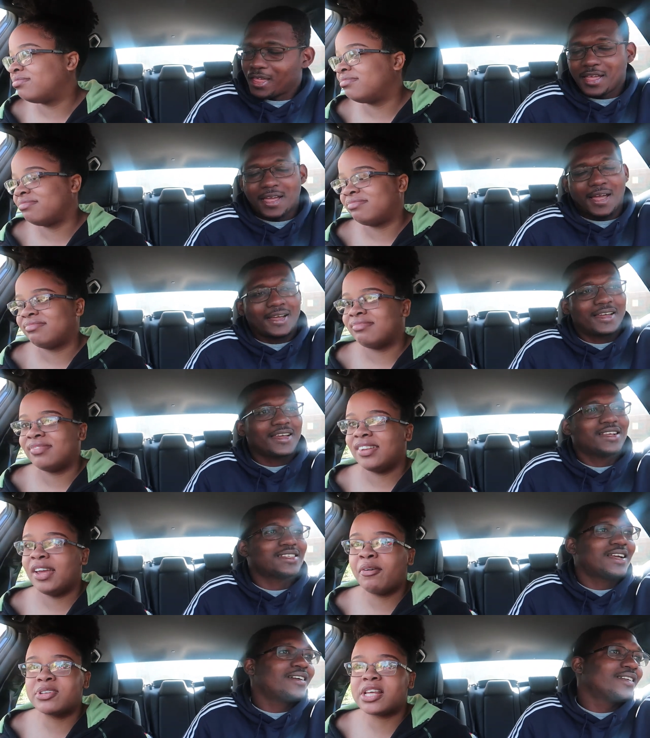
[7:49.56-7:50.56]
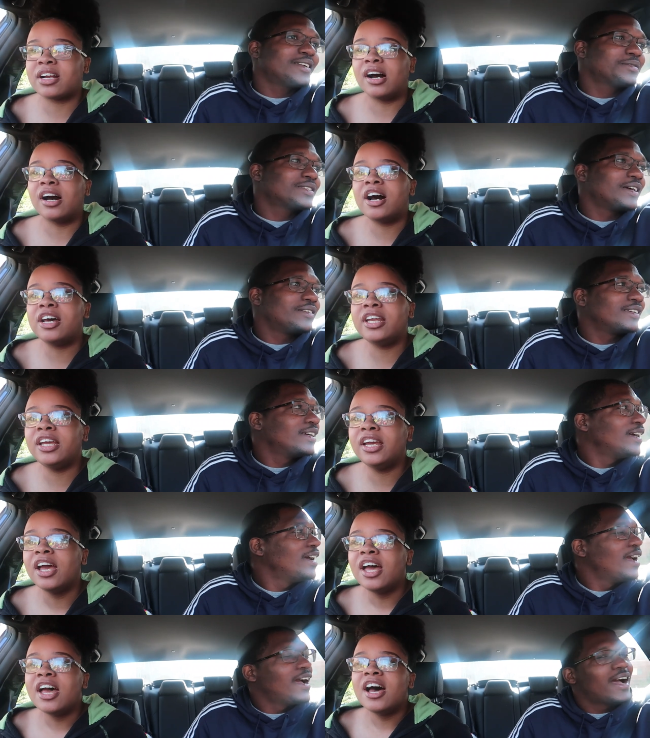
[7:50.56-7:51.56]
Speaker 1: I guess. It was right, like I'm a
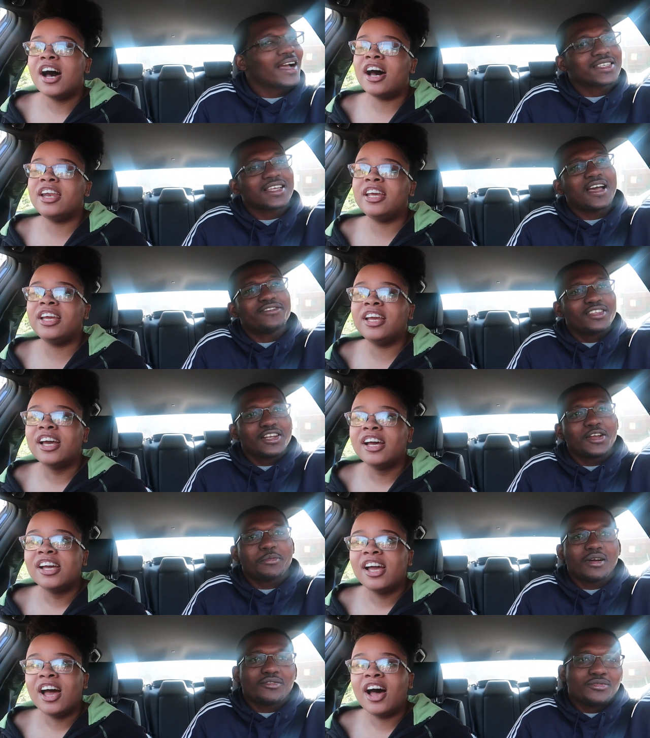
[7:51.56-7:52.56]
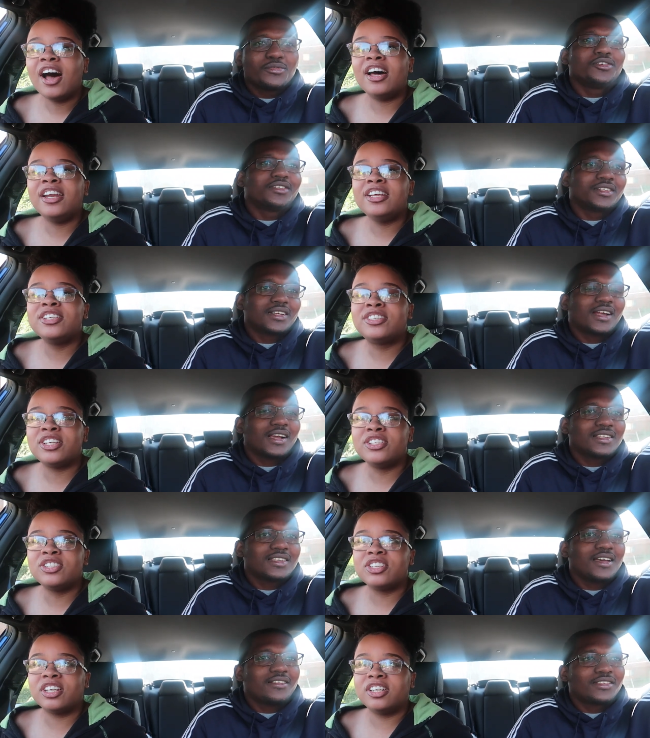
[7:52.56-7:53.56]
honey. I guess I have to learn my food. Honey
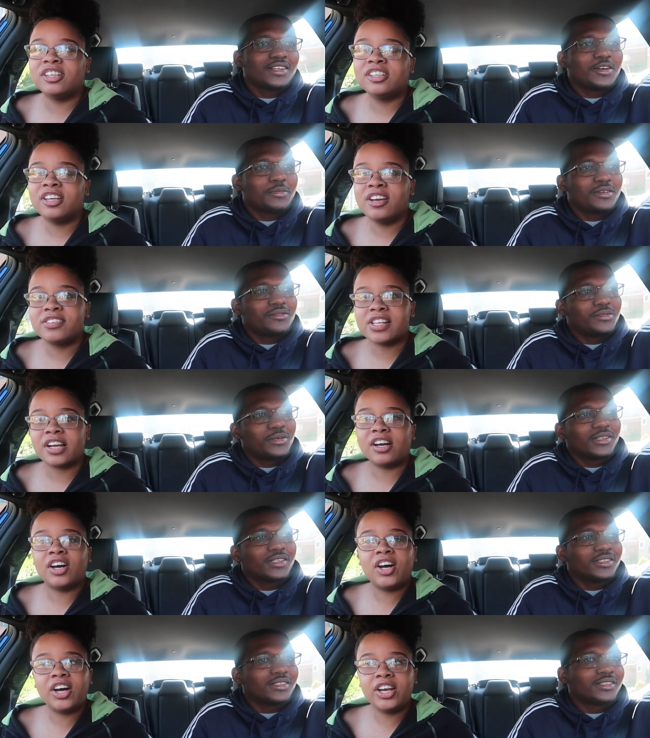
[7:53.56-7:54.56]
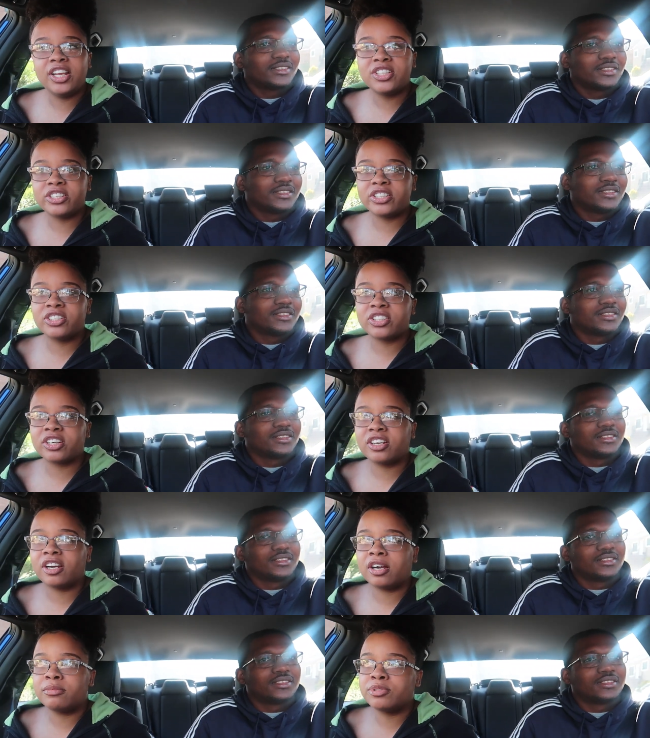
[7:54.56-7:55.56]
ginger. it was like a
Speaker 2: honey
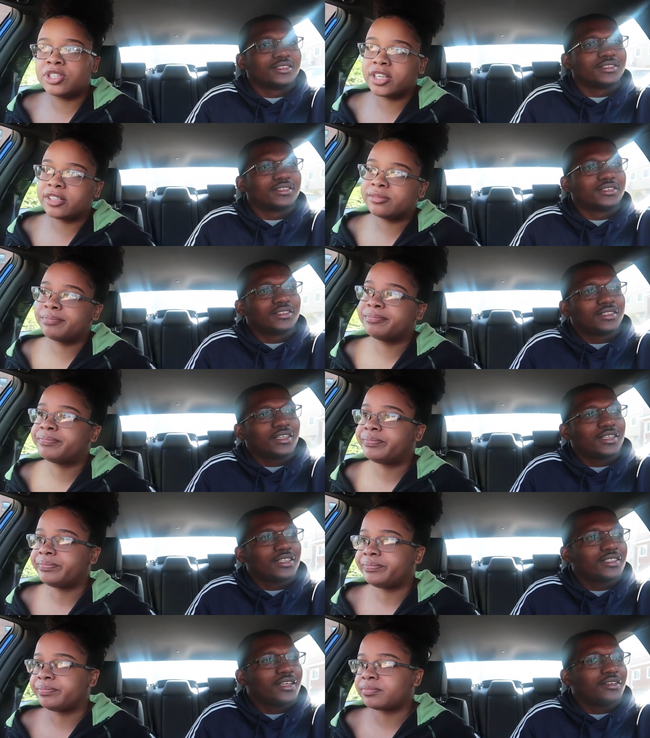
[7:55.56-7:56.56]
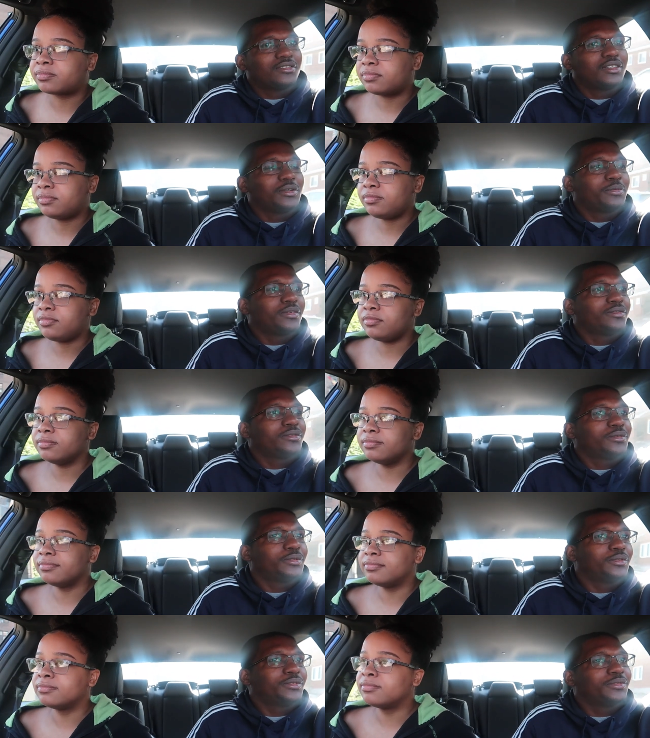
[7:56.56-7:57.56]
ginger um chicken.
Speaker 1: I guess I have to learn my
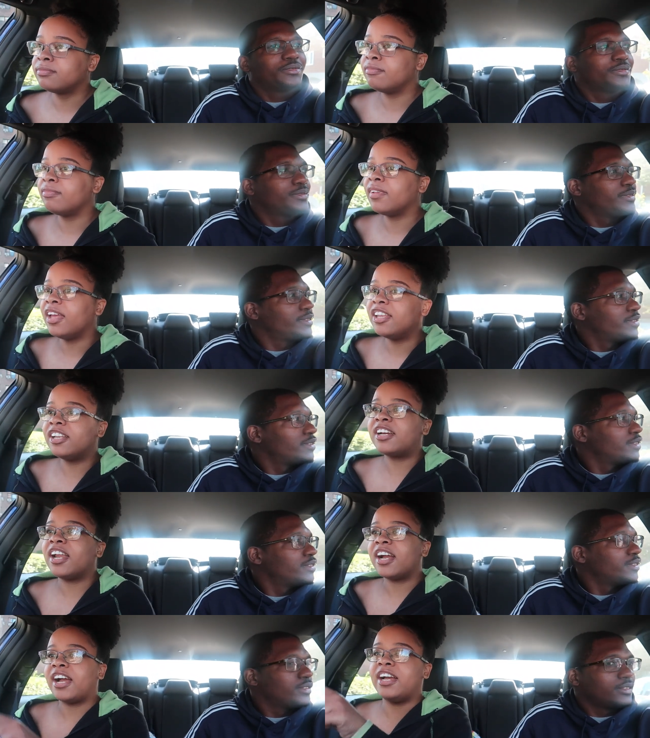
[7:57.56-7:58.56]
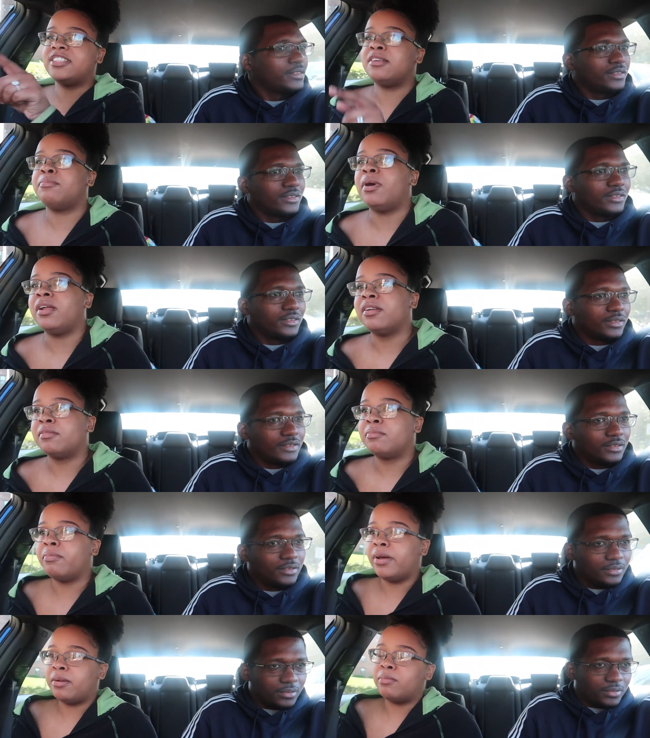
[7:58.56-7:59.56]
food.
Speaker 2: Look at that guy standing by
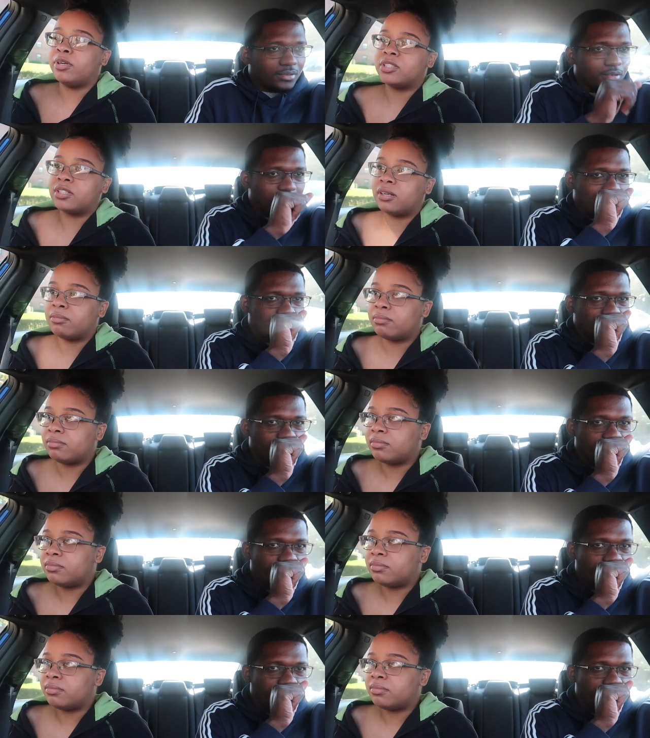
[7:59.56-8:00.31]
the by the bus stop